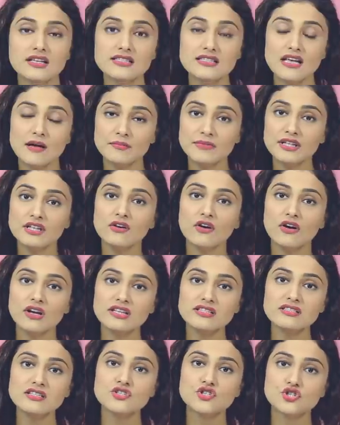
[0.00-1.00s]
There's something
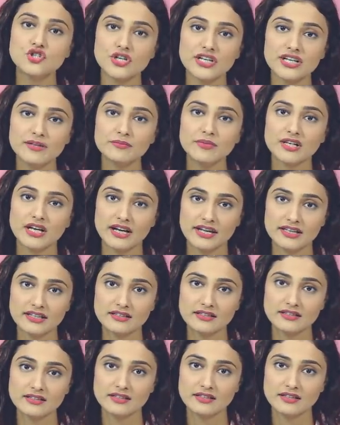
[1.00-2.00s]
called as the GM
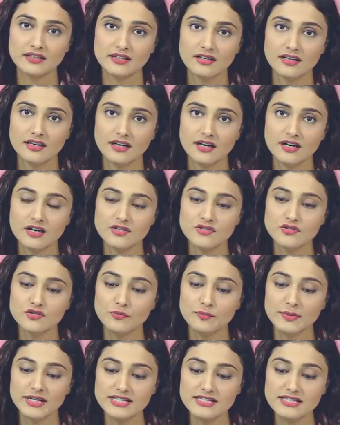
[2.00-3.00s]
diet.
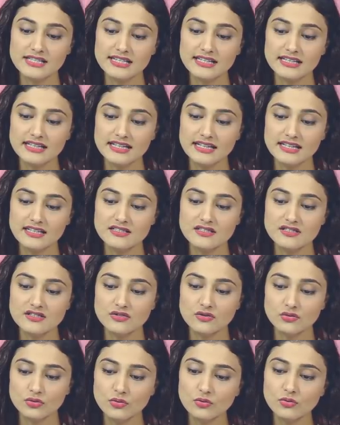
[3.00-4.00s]
So basically in
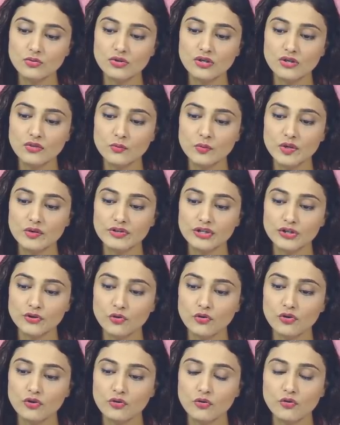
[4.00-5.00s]
school we were
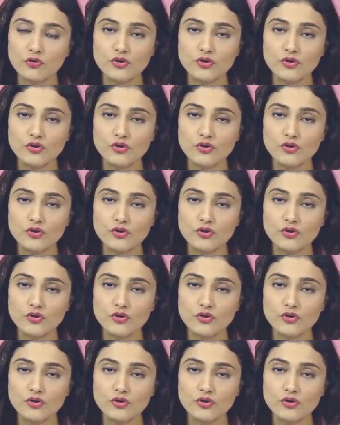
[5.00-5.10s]
told